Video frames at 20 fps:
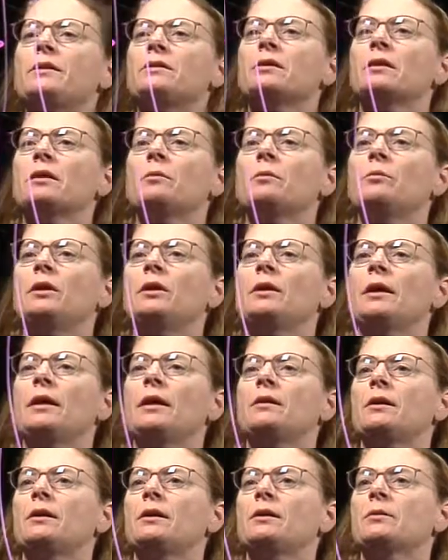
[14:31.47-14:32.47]
to come in
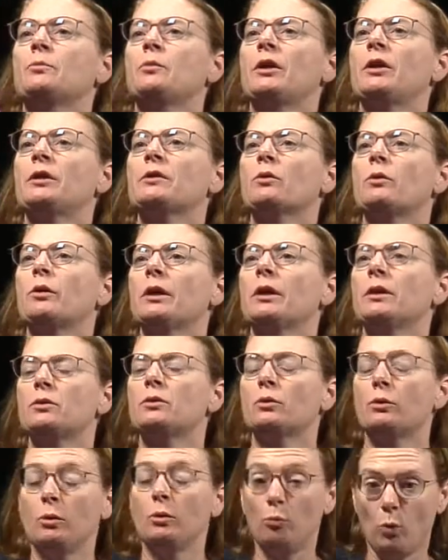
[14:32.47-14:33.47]
like this, but it's going
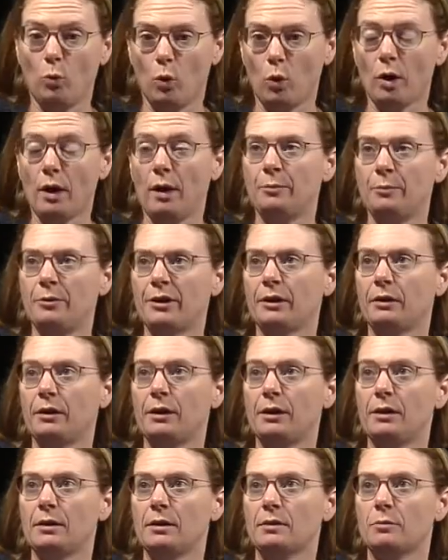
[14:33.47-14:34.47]
into a more optically
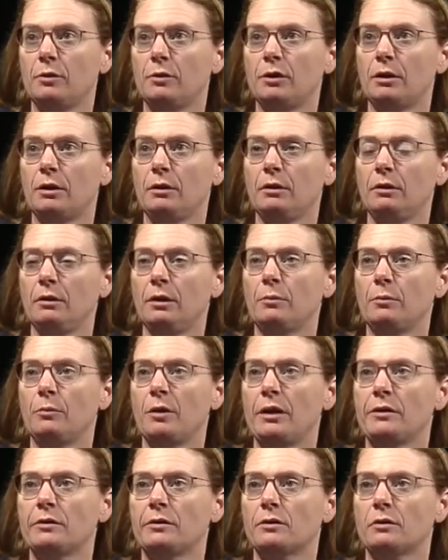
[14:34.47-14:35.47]
dense material. It
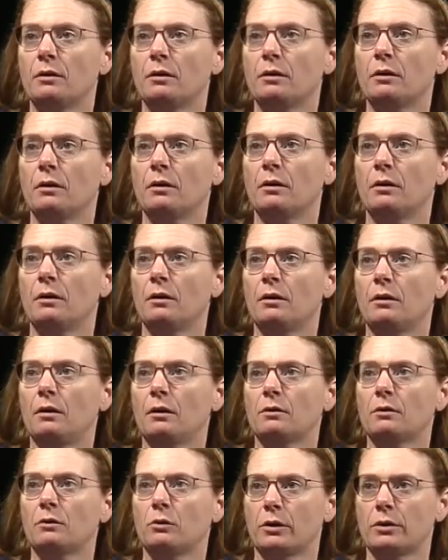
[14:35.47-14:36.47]
bends
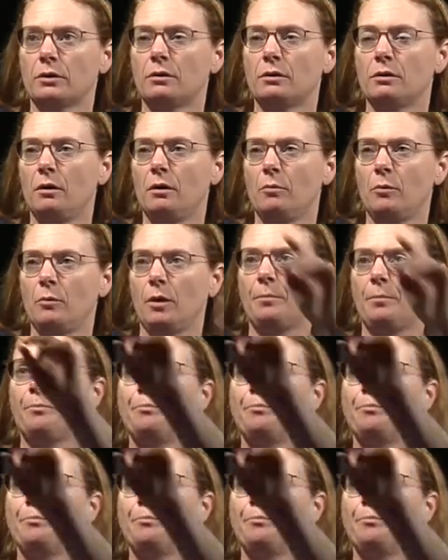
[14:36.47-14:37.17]
towards the normal.